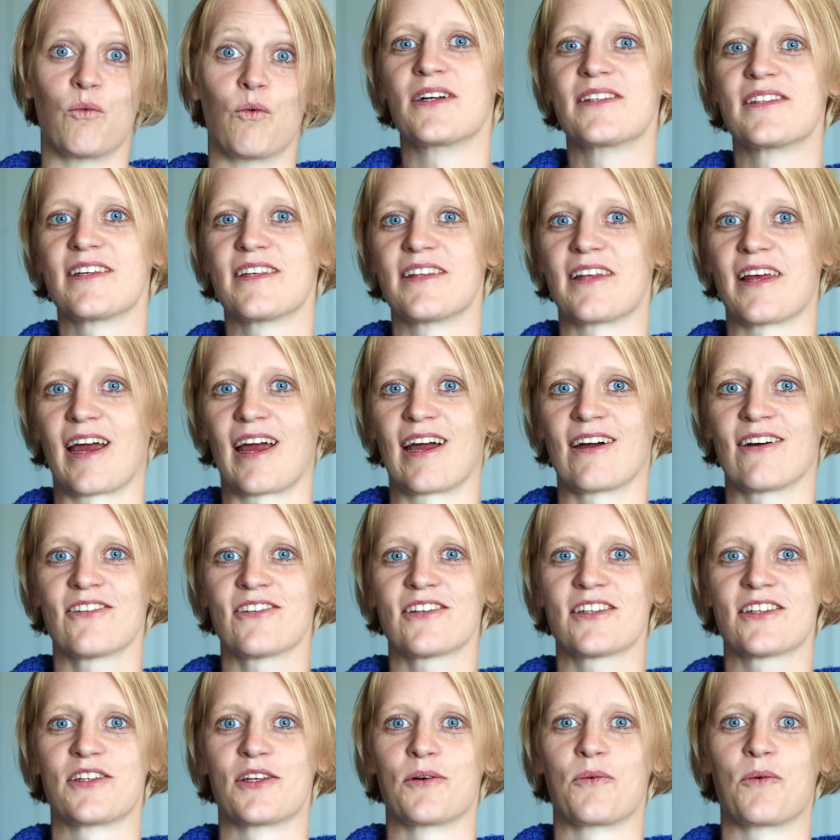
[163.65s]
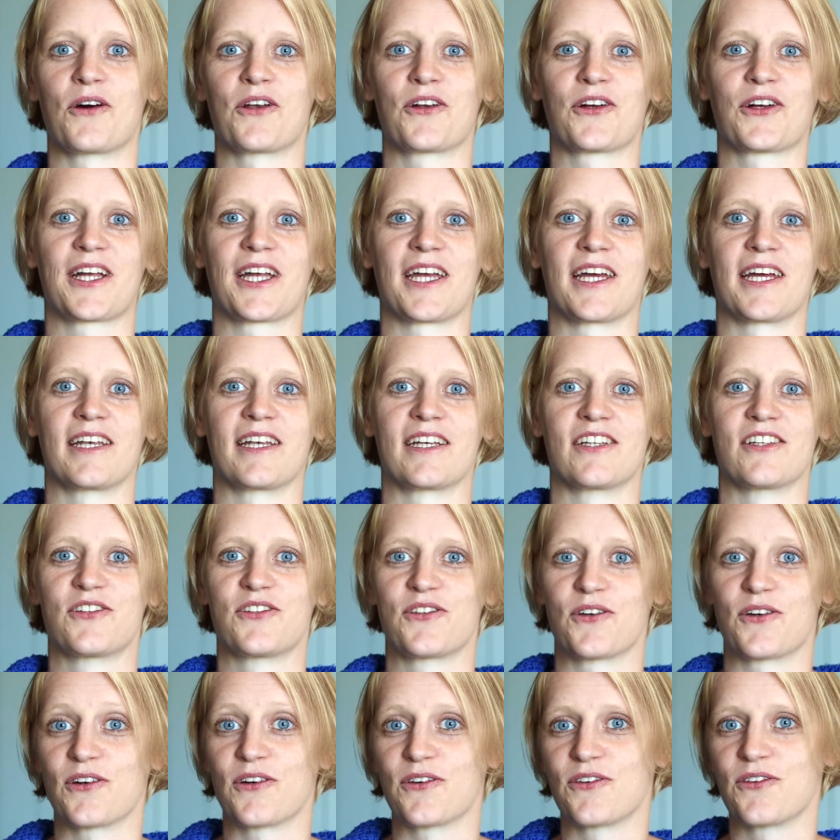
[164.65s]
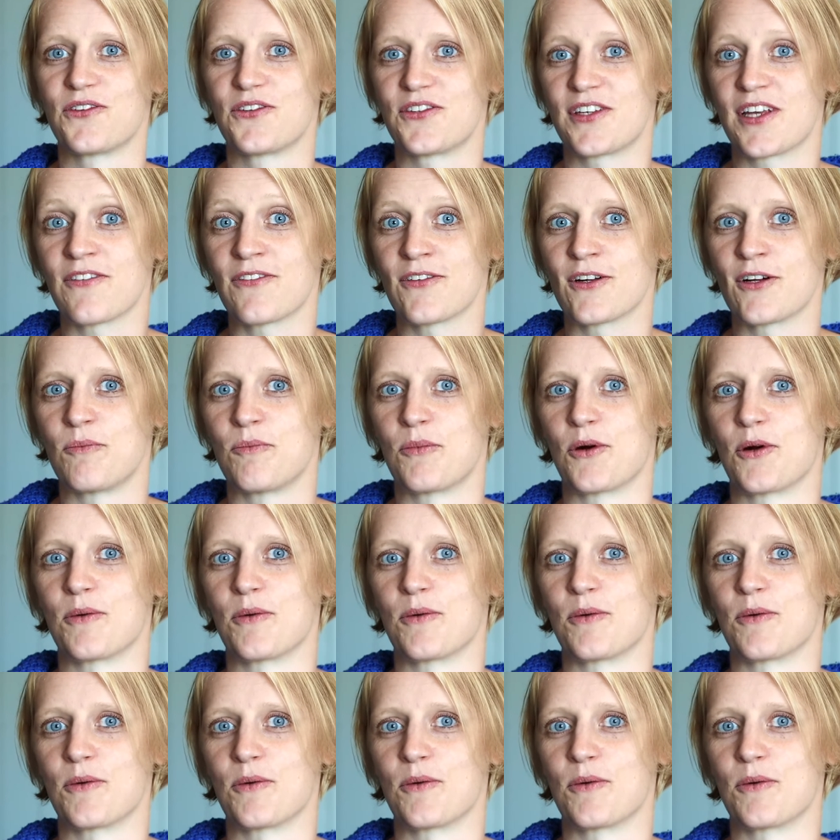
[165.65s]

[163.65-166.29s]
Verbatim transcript: Once in the house, the water can serve several